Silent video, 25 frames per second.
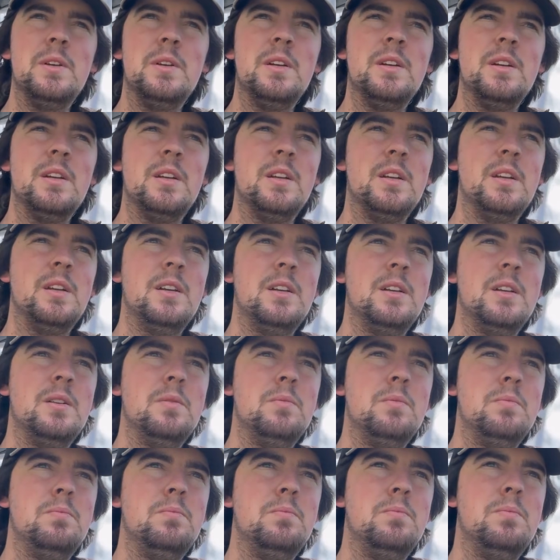
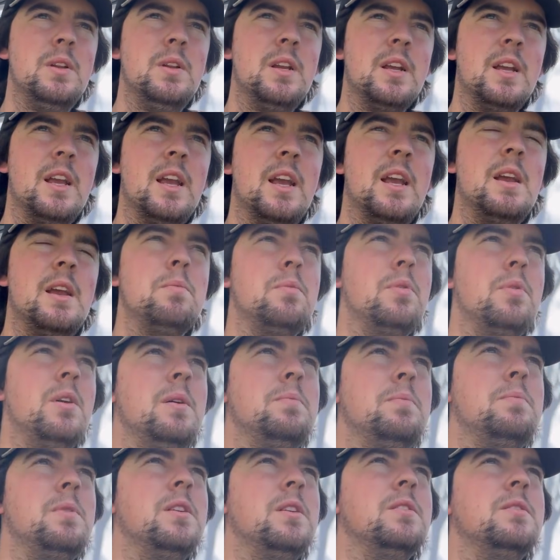of camp prep,
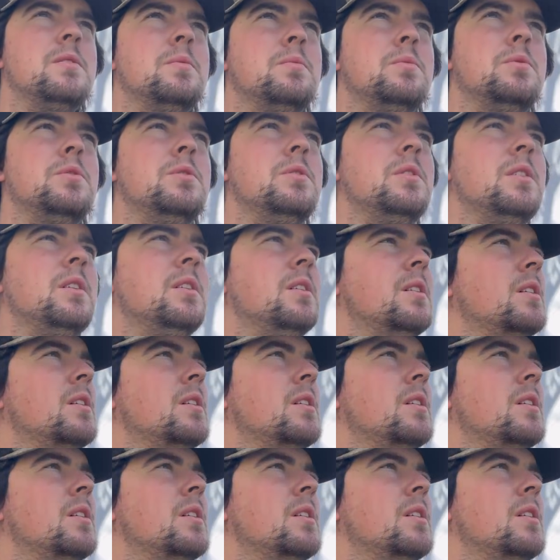get some wood,